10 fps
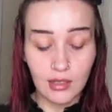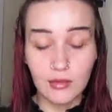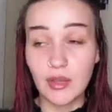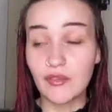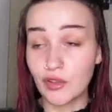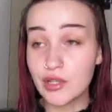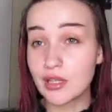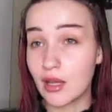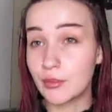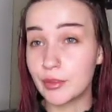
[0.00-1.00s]
my first
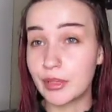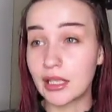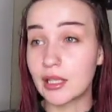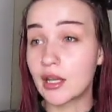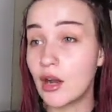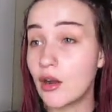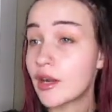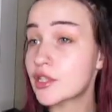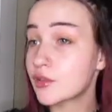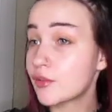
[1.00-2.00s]
thought will be, oh,
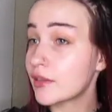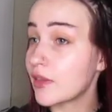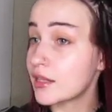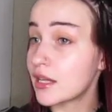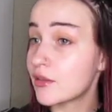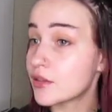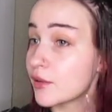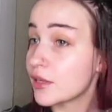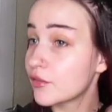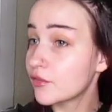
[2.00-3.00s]
I should write that down so
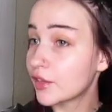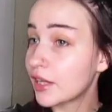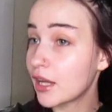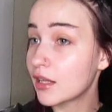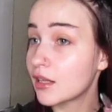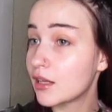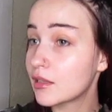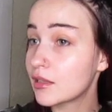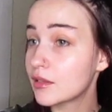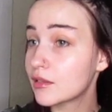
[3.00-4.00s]
I don't forget. And
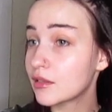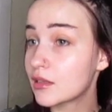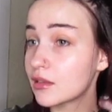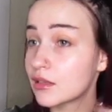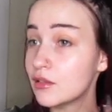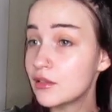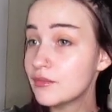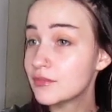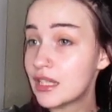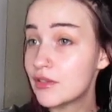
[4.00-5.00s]
then the little
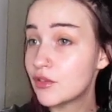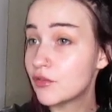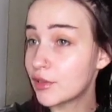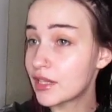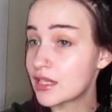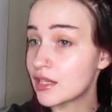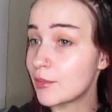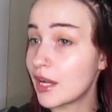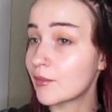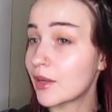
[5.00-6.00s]
evil voice in the
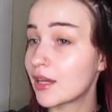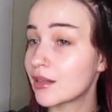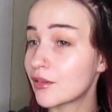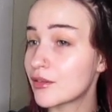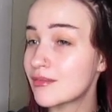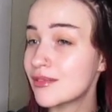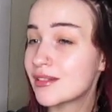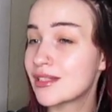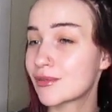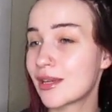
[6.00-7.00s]
back of my head goes, you don't
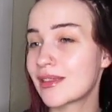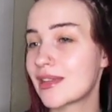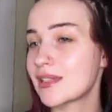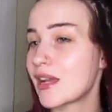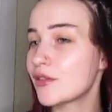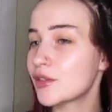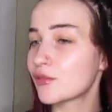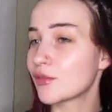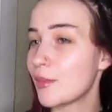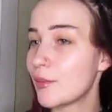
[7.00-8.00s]
need to write that down. You'll
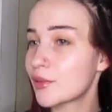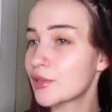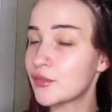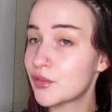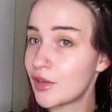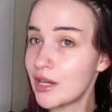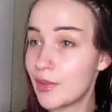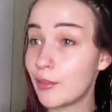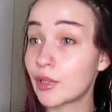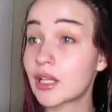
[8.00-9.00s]
remember. You have a great
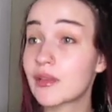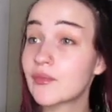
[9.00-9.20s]
memory.